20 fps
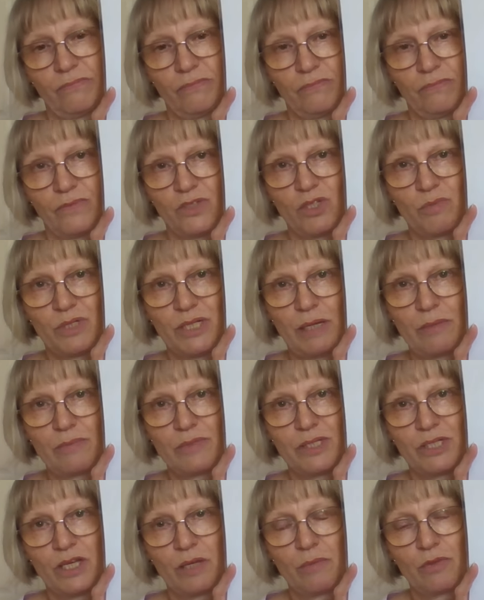sometimes they
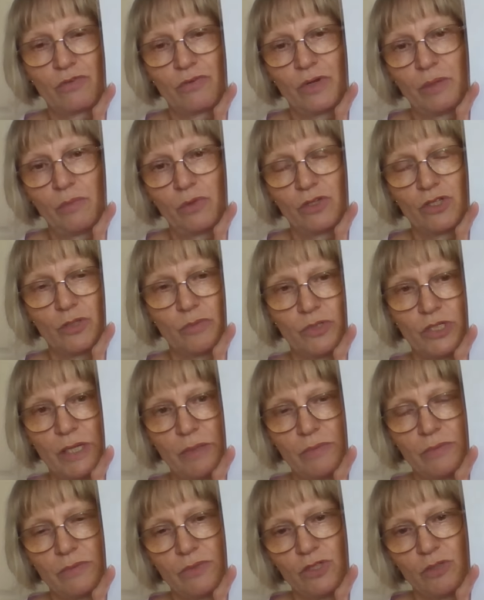take me 3 months,
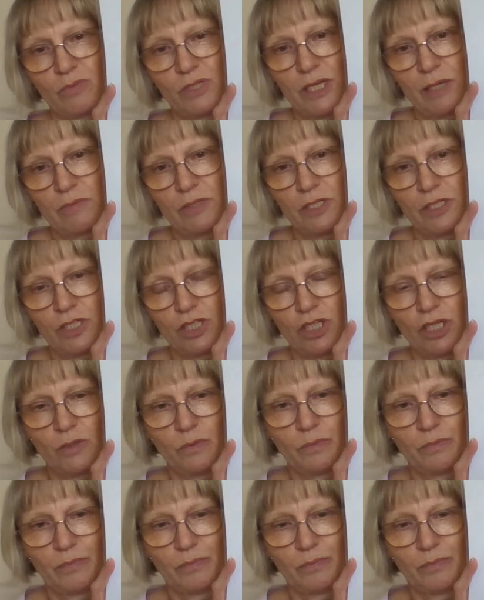sometimes it's two.